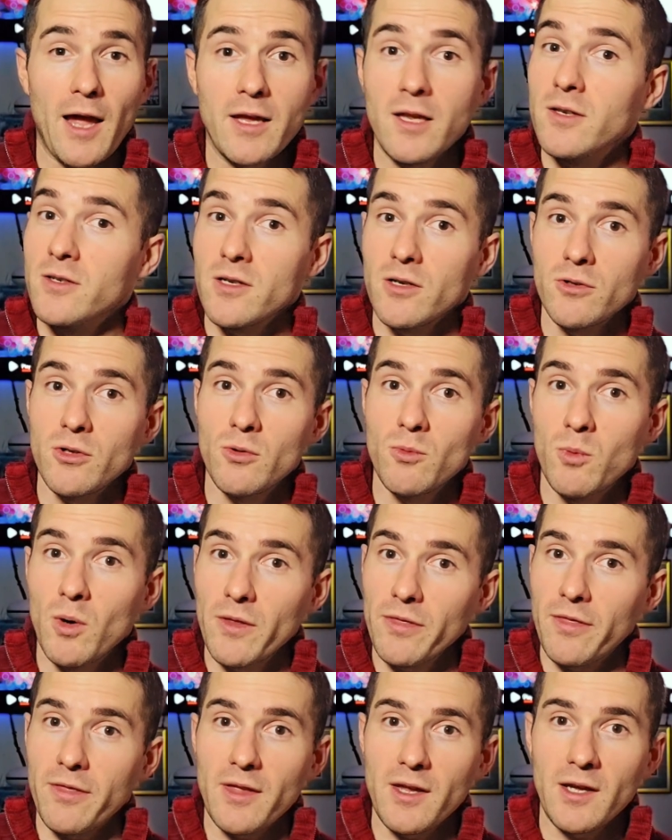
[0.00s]
can tell you
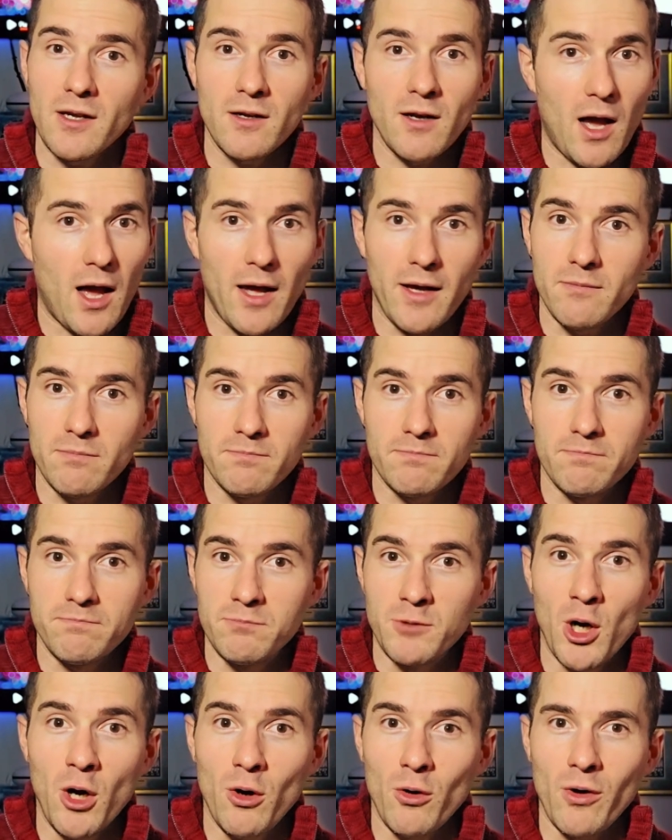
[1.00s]
one thing, I
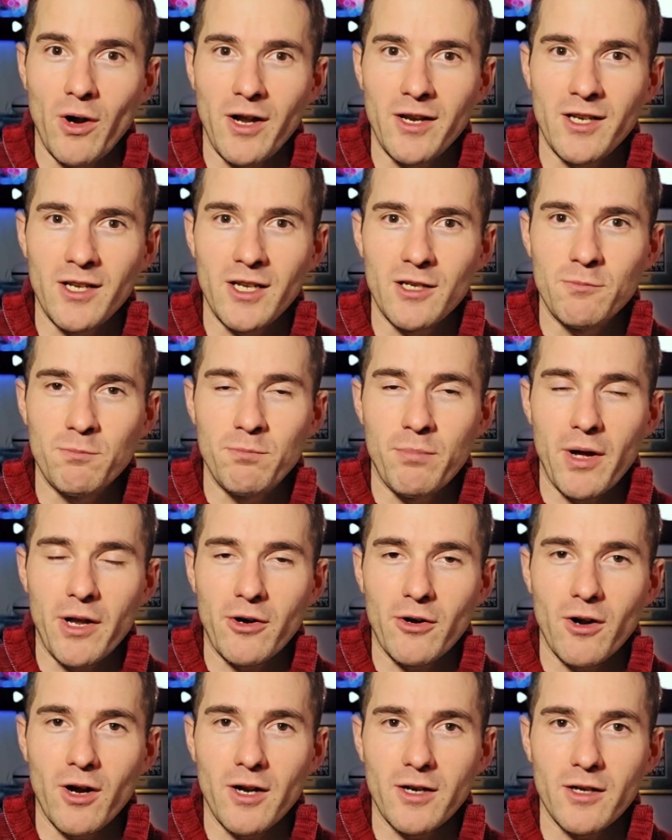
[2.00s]
know I need
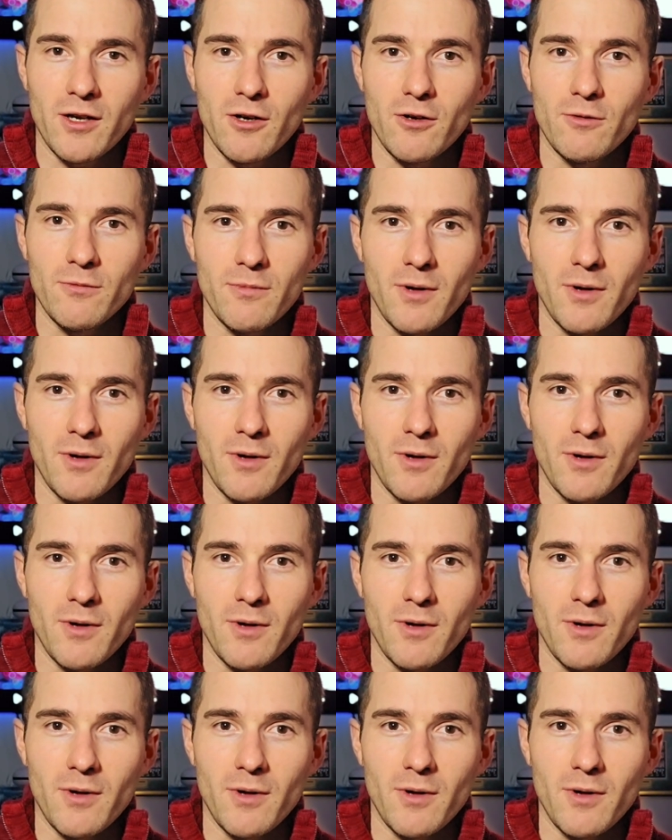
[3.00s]
better audio.